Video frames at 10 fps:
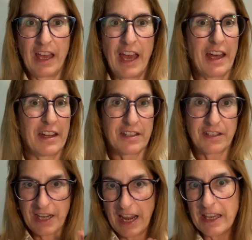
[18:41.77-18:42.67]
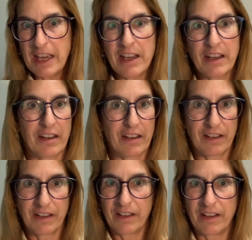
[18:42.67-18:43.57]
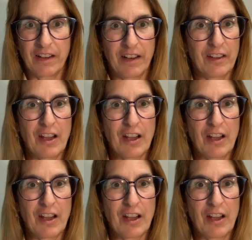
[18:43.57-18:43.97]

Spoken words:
and taking a